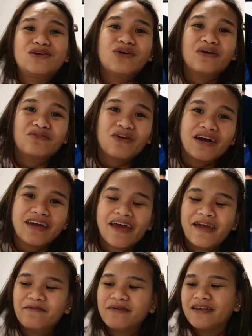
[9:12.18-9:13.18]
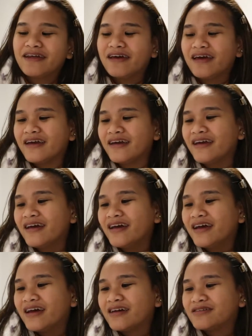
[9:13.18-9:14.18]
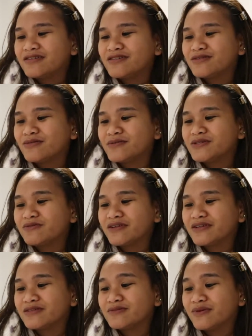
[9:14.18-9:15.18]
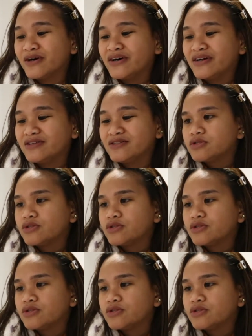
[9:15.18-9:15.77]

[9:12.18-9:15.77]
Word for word: QFYA meeting, and that was so much fun as well.